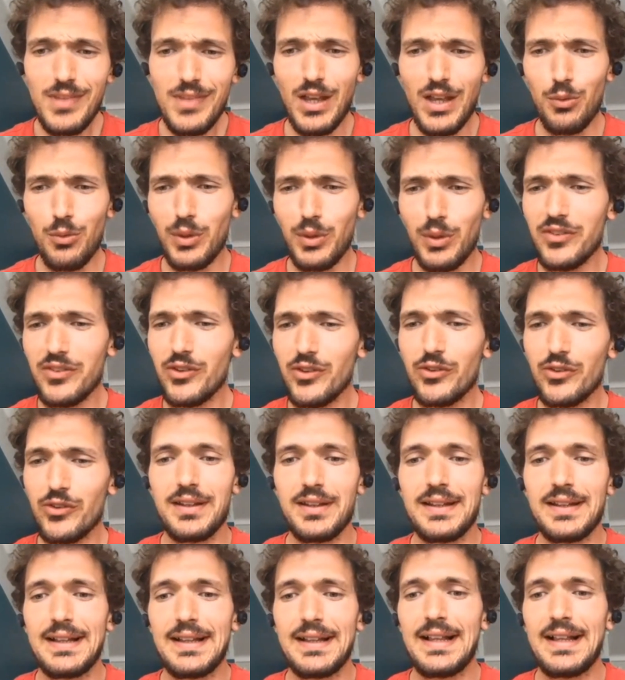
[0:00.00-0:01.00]
What's a
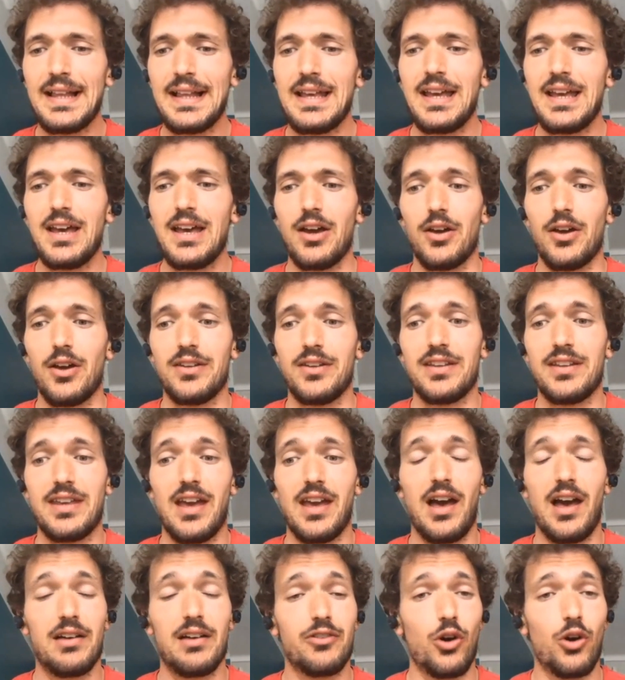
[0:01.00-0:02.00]
squad? They
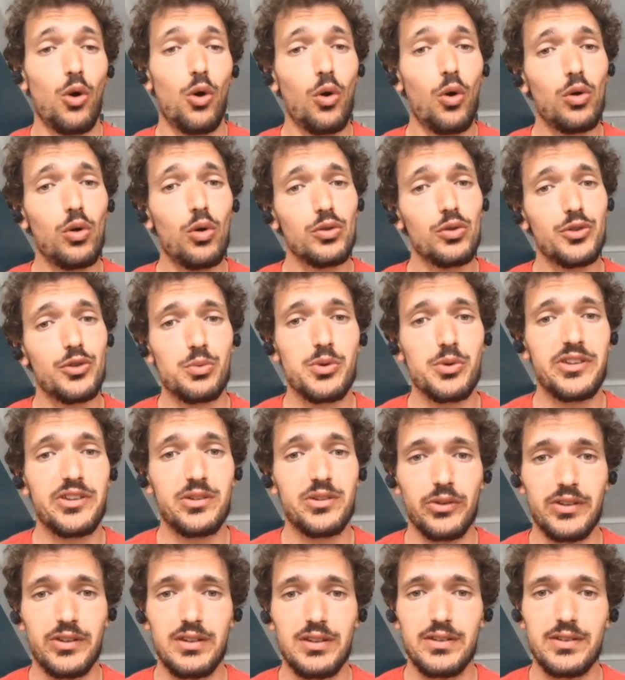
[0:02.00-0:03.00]
have all the
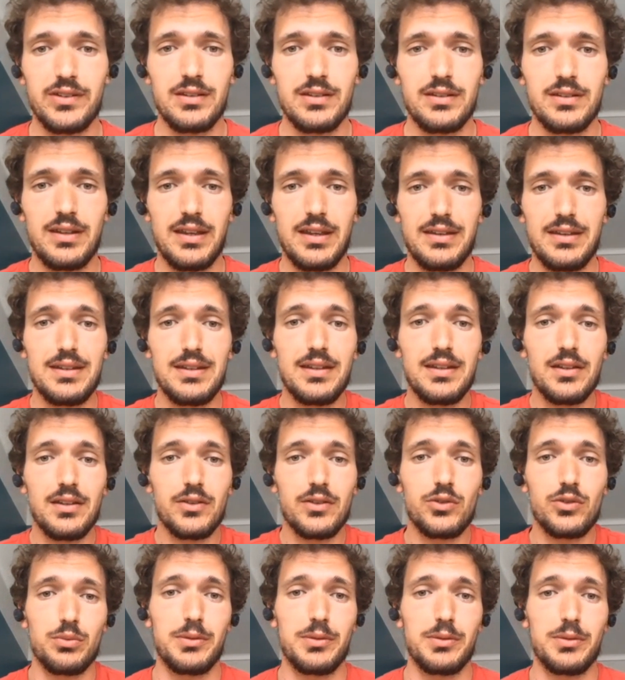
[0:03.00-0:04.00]
resources they
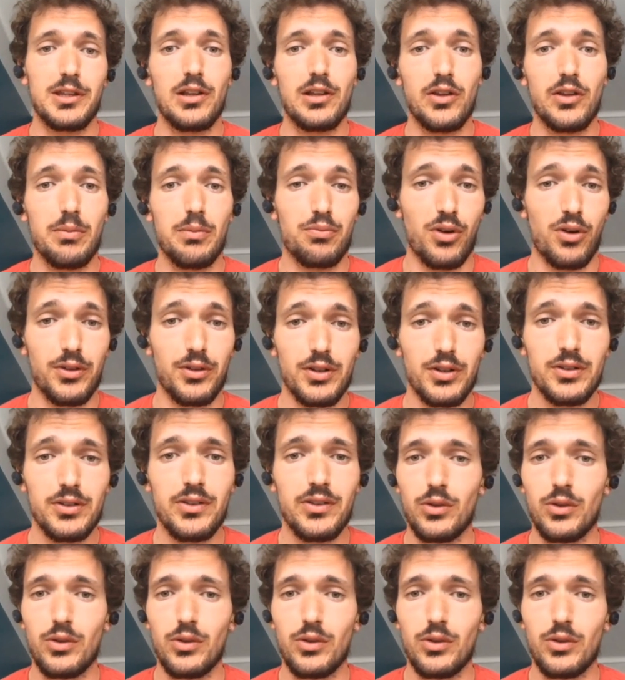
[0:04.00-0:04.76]
need to build the product.